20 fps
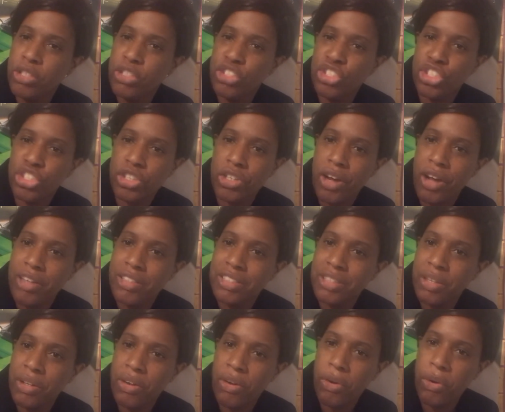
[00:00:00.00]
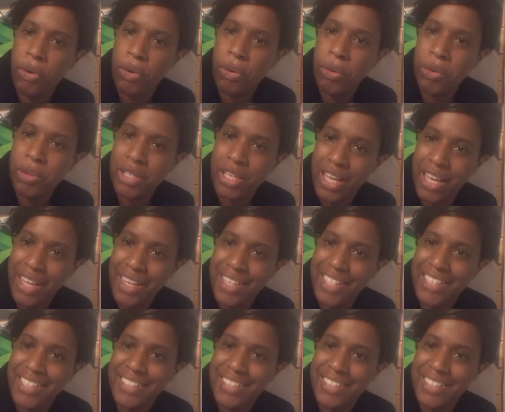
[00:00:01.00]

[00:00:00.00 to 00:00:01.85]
just okay.